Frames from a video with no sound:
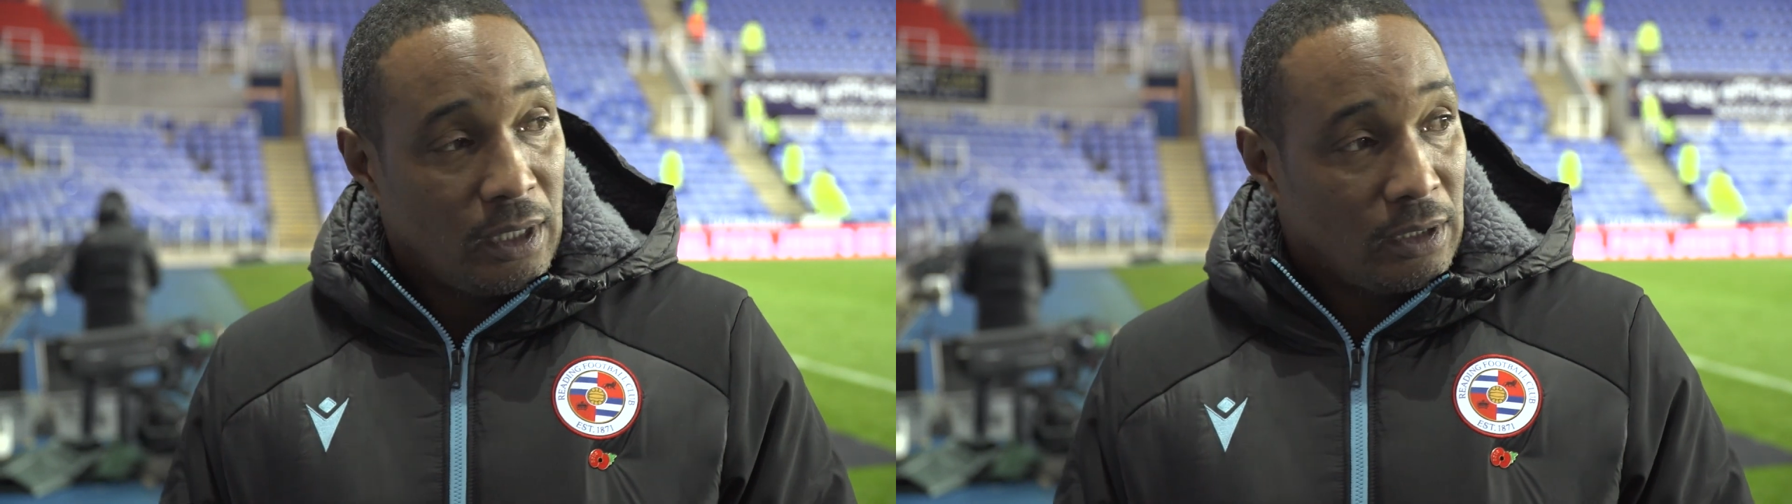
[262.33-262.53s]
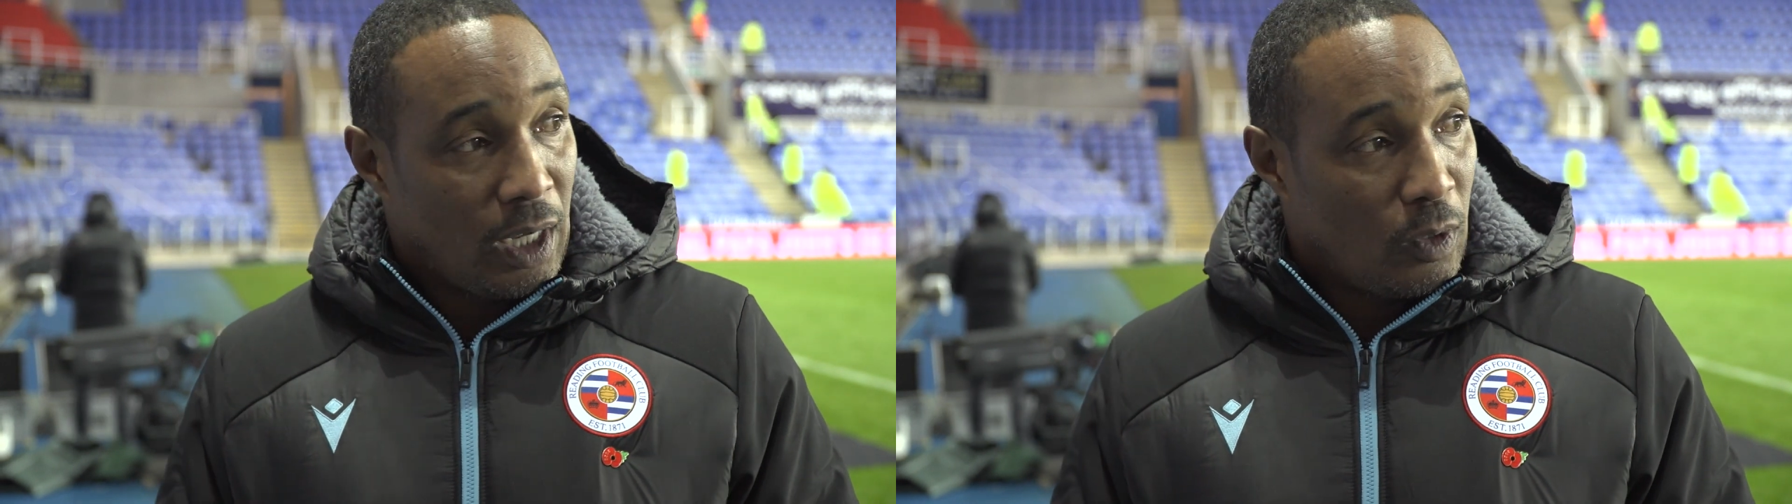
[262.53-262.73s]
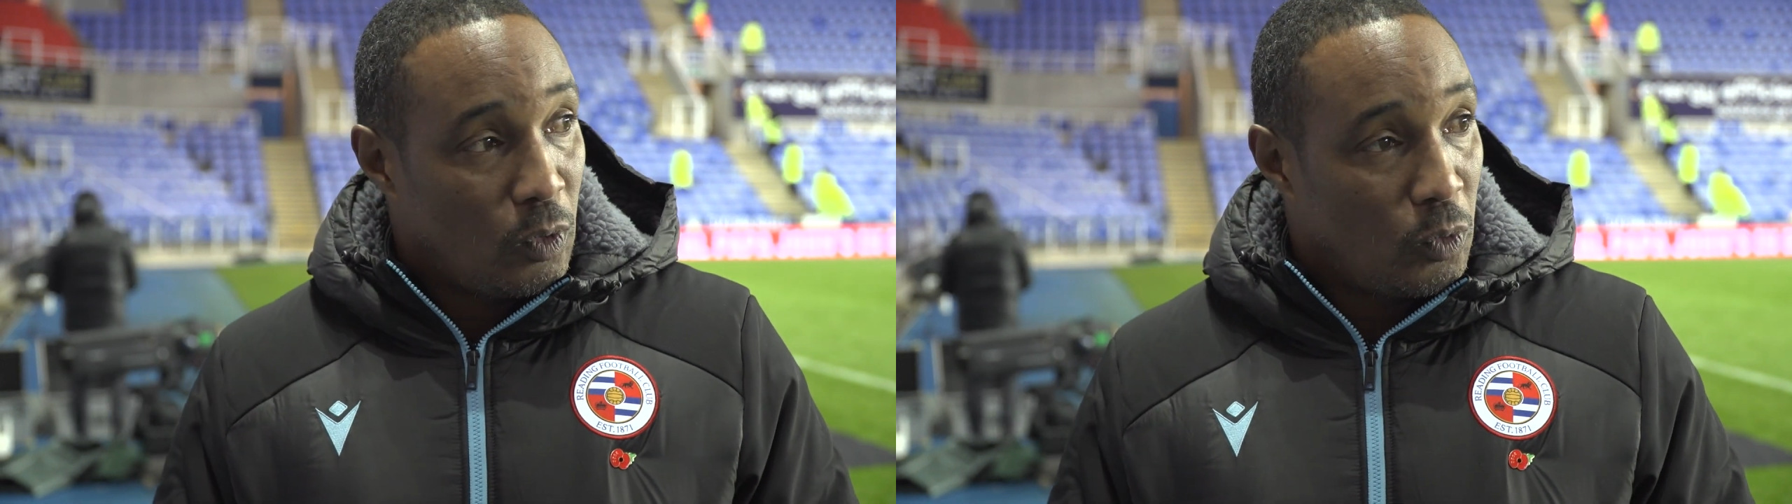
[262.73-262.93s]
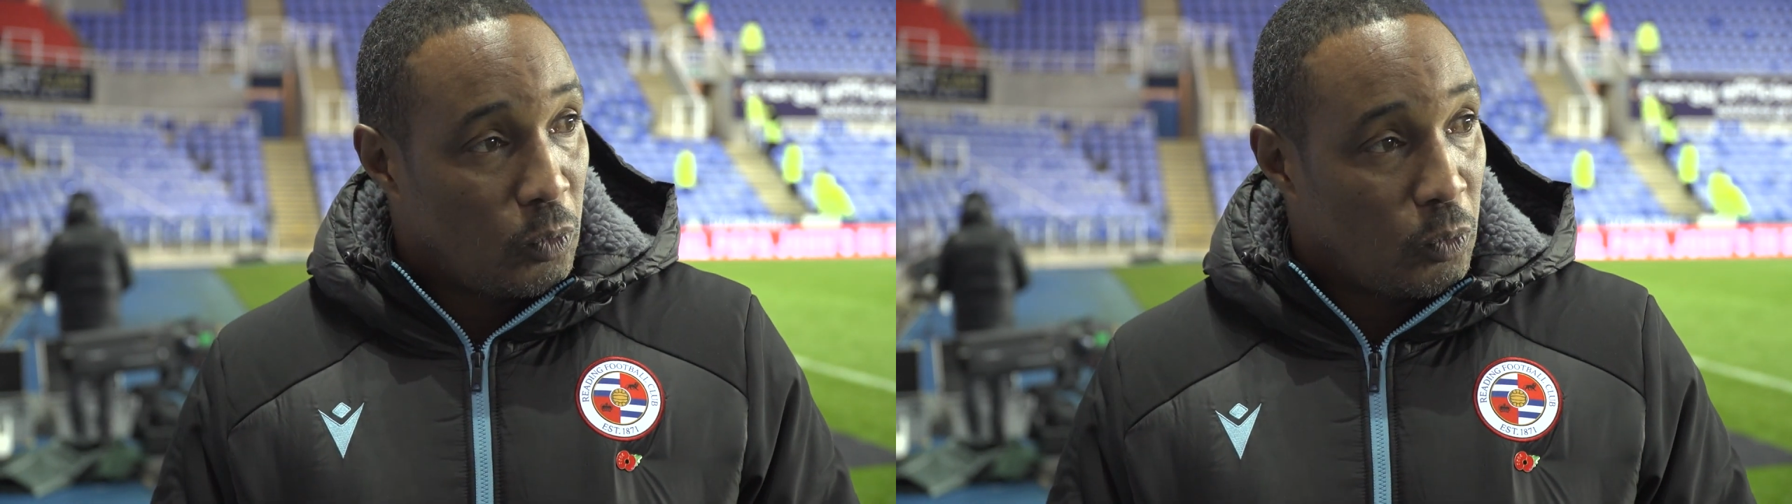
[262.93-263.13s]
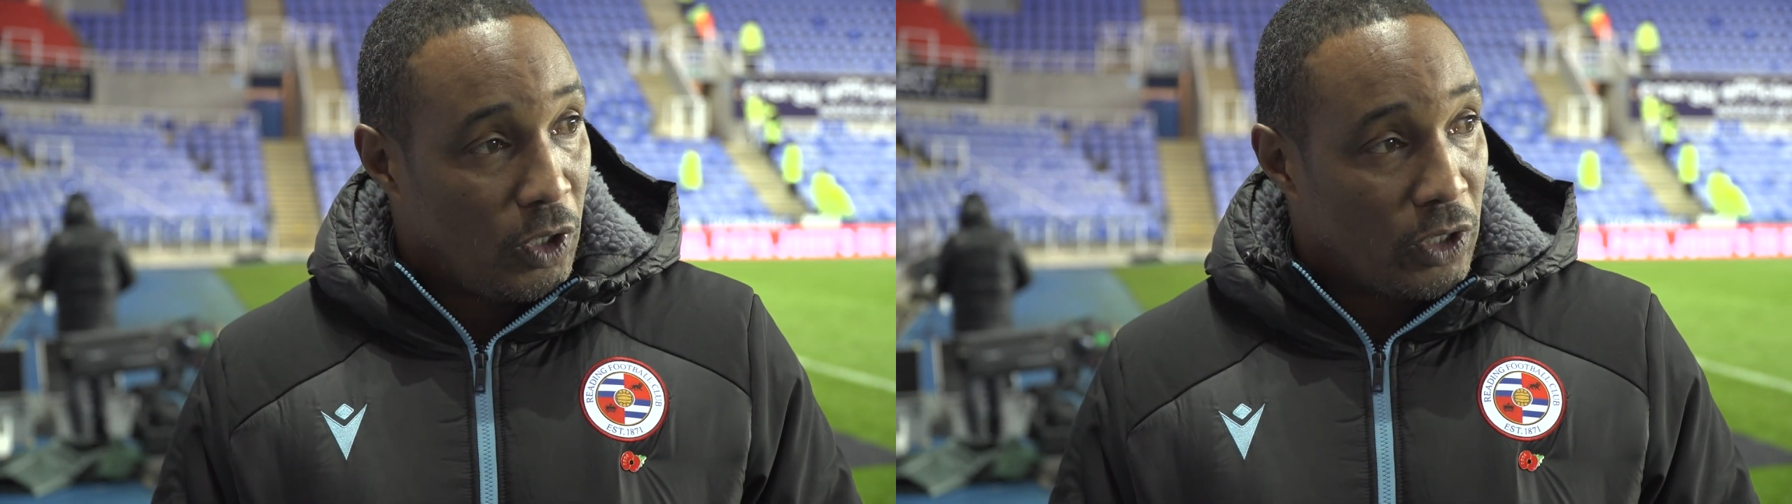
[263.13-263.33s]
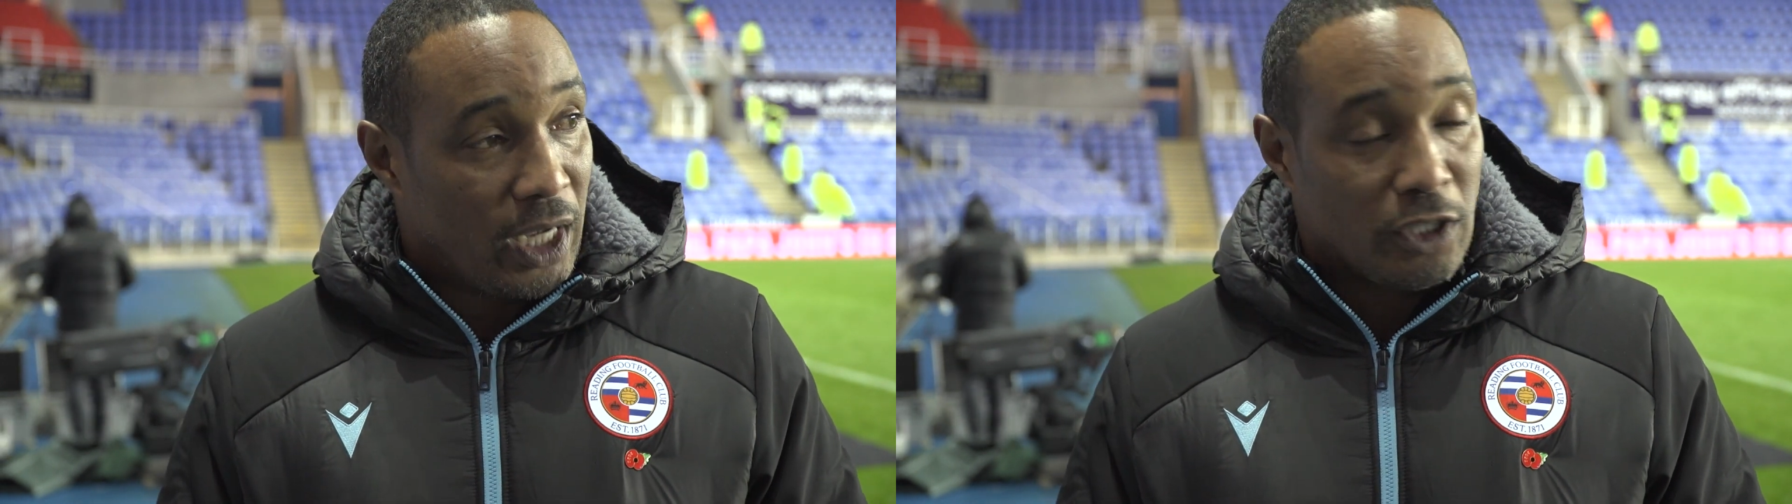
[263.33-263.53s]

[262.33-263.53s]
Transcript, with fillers: So we'll look at